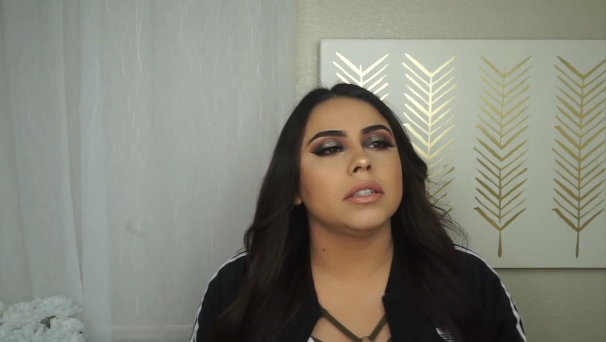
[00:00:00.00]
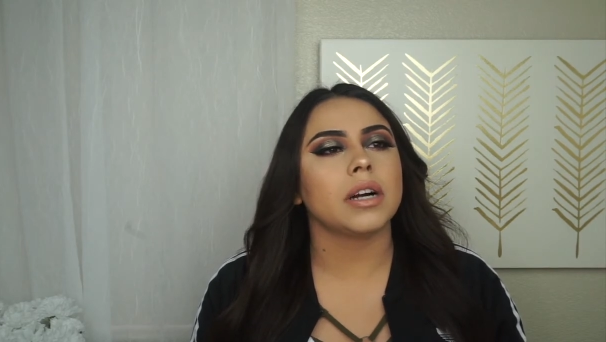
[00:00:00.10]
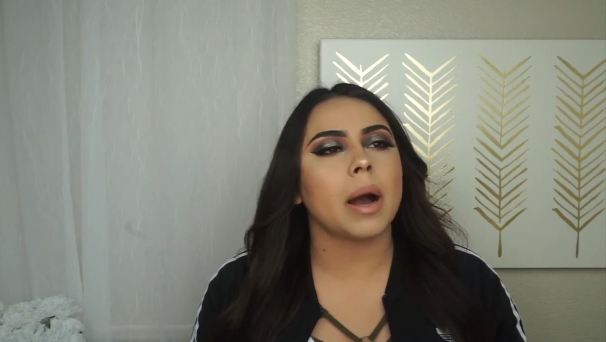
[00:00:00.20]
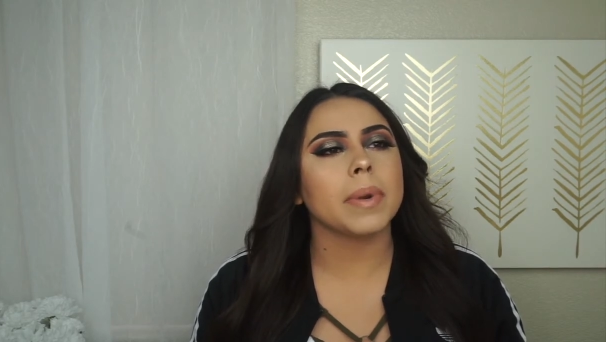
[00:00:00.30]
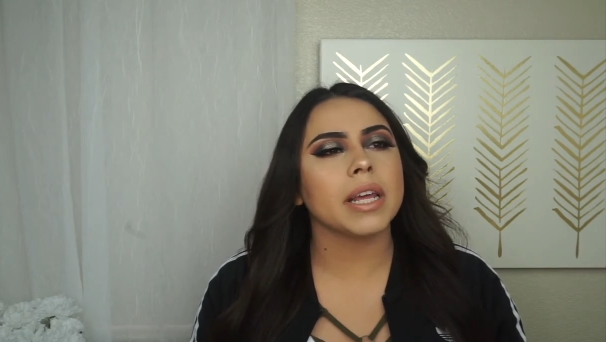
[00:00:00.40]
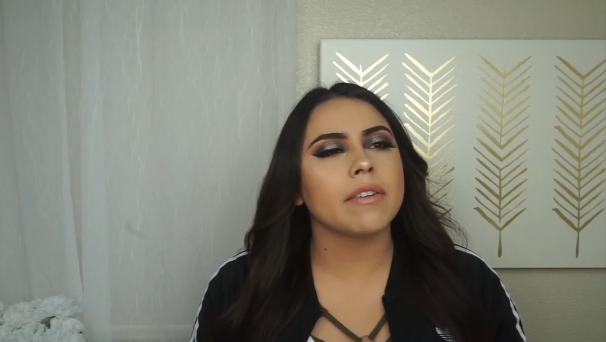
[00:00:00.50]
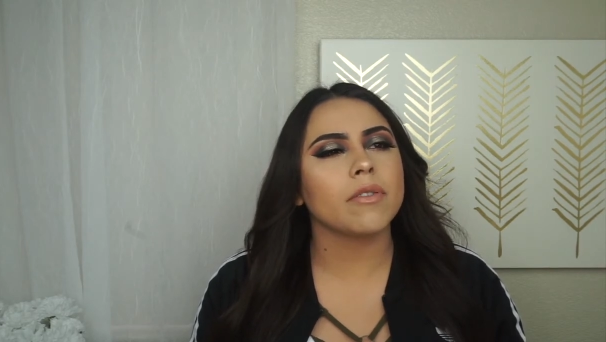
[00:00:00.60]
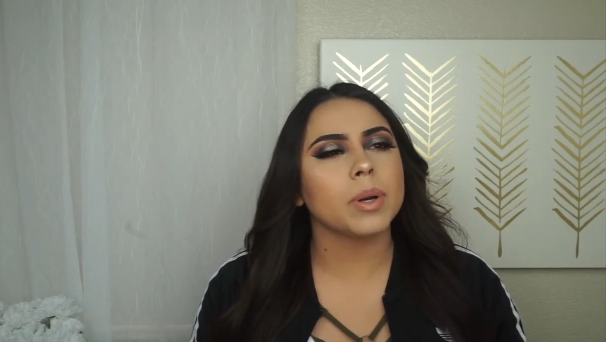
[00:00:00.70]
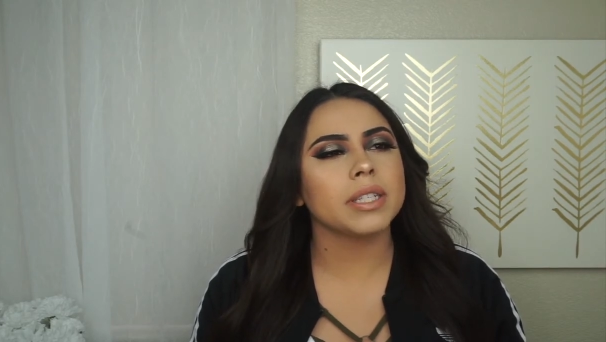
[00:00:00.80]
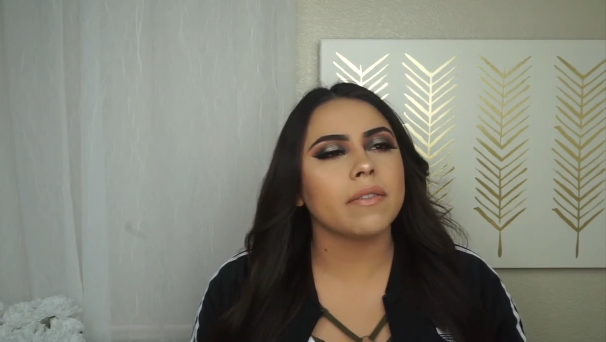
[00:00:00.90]
how many
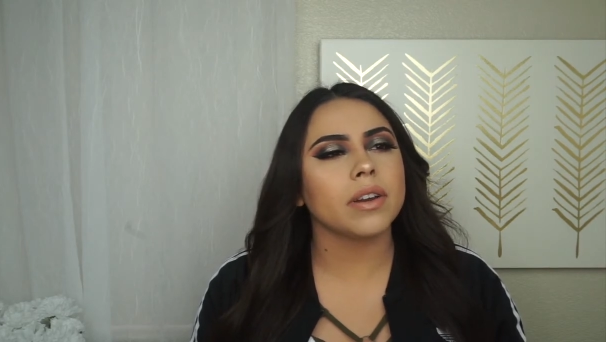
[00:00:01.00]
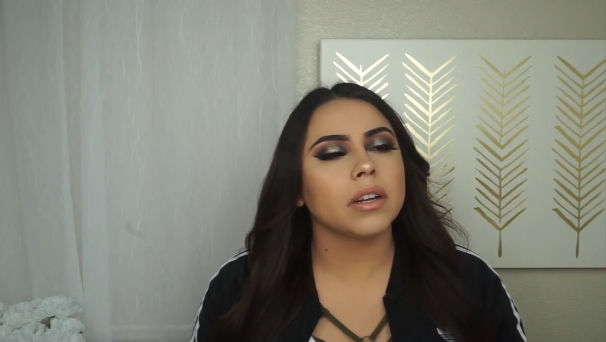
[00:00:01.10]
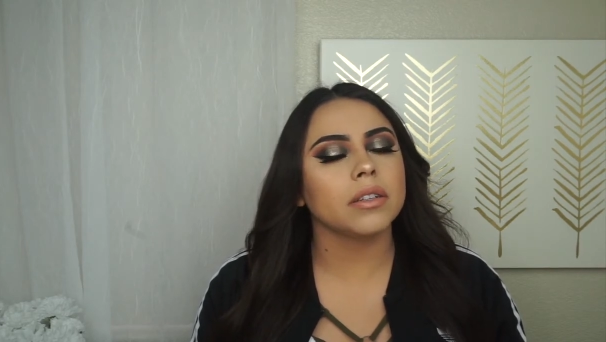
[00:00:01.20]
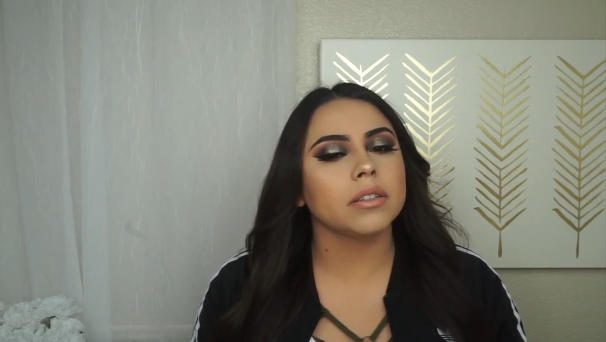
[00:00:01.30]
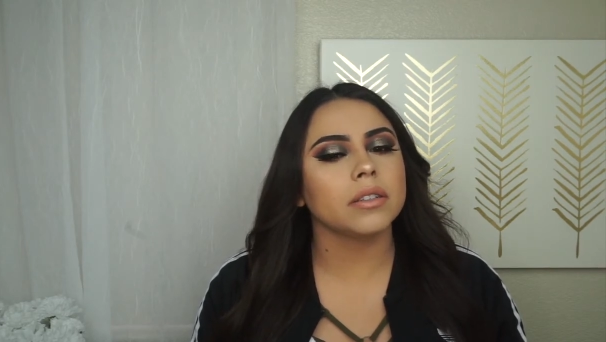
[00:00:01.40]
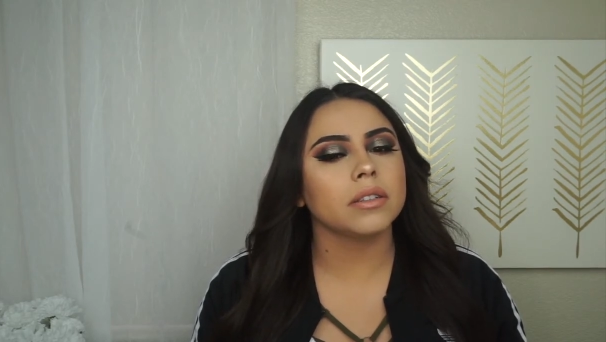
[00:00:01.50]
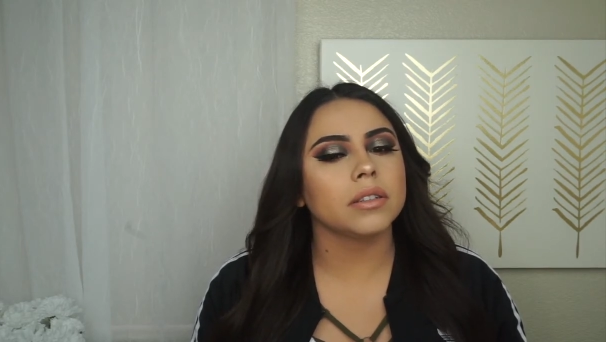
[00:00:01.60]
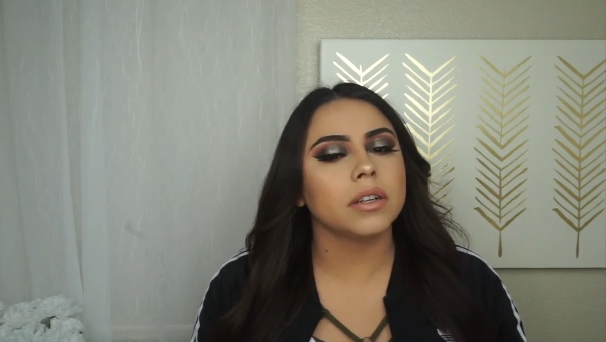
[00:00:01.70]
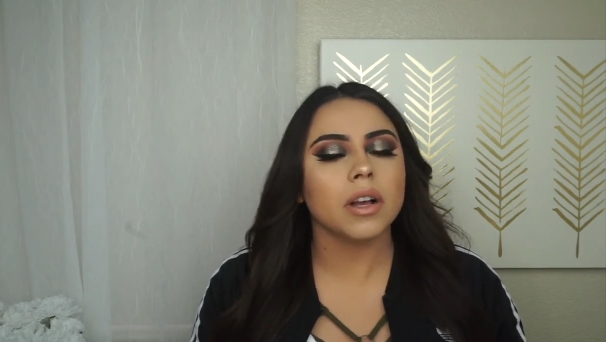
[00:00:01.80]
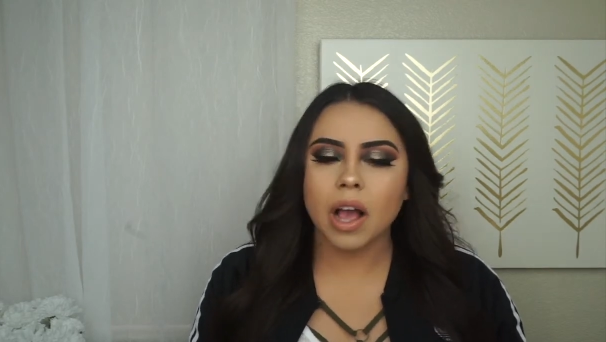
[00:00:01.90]
giveaways have I done?
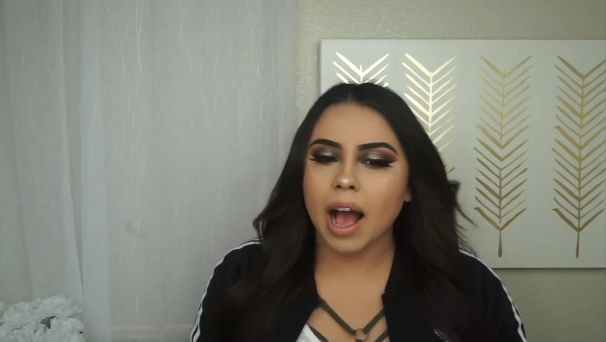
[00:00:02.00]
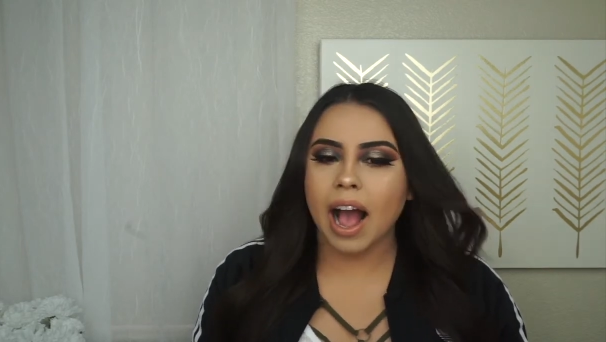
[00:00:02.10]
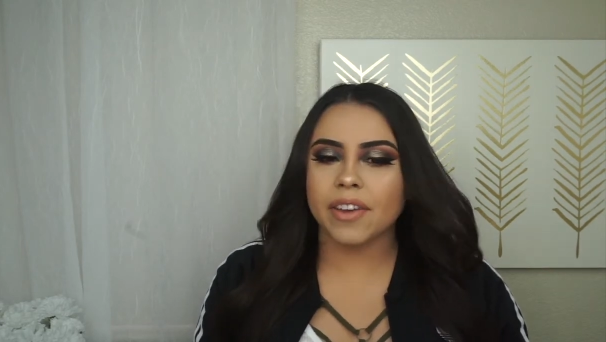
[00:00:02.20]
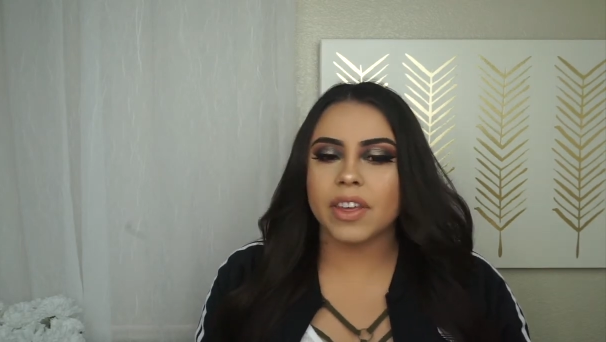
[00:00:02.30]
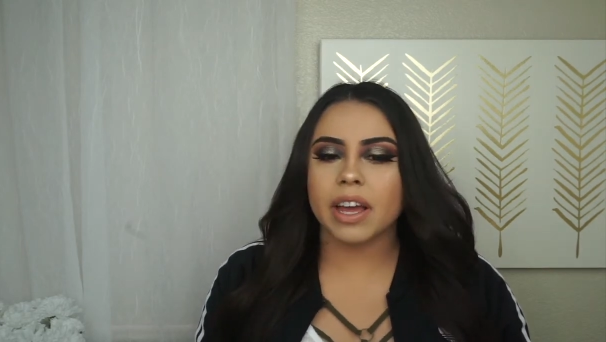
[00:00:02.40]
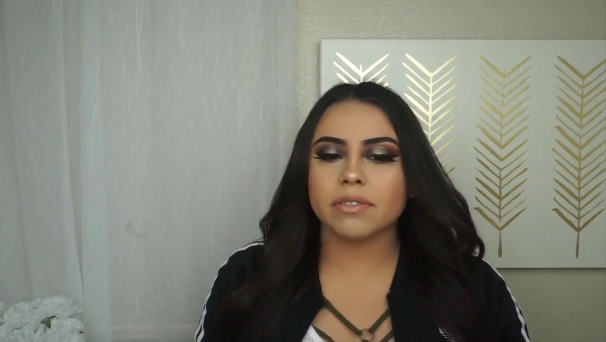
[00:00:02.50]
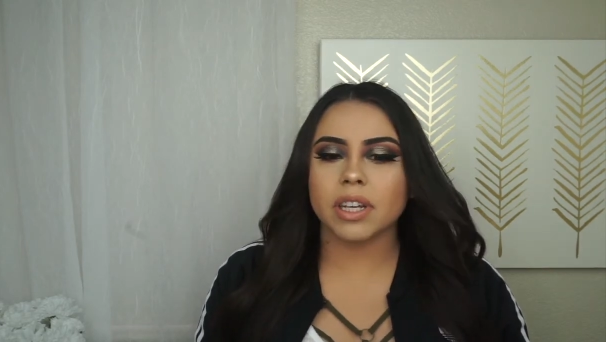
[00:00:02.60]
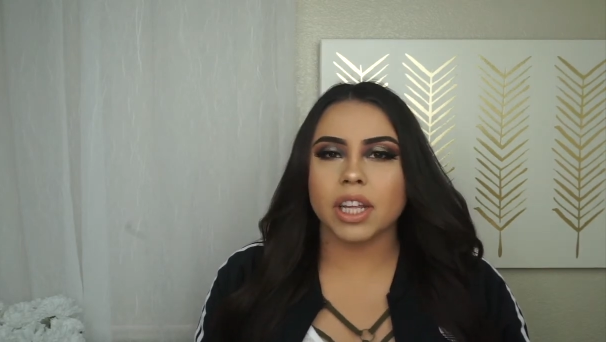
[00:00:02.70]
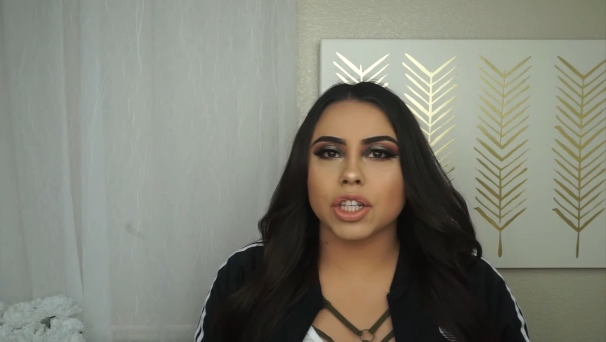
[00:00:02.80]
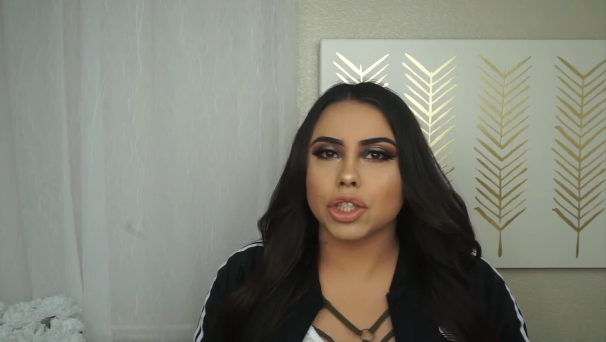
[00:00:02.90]
I think I've
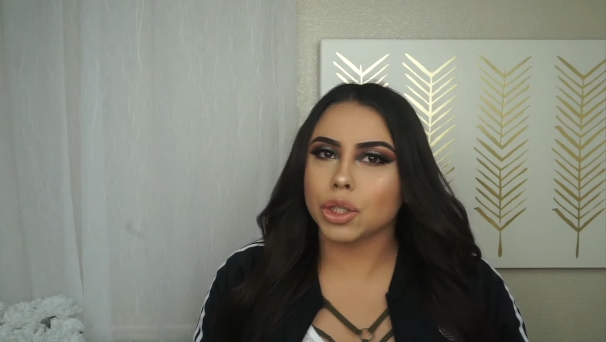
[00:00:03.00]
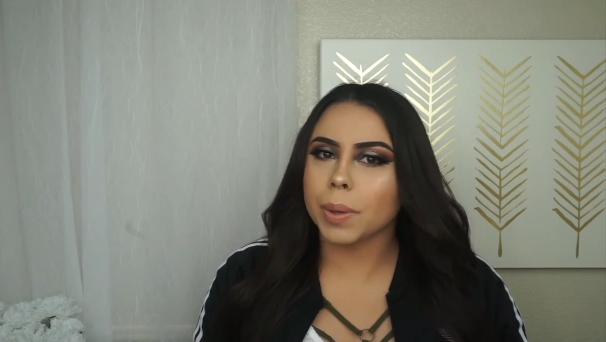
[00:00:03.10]
done like 2